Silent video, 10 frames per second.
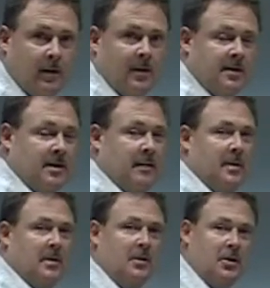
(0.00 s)
Some
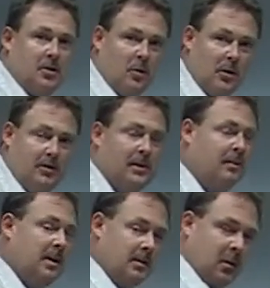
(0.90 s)
of them are newer,
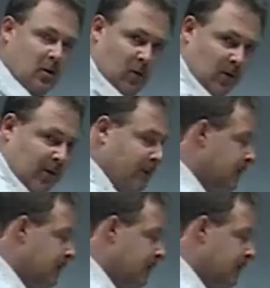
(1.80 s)
some of them are older.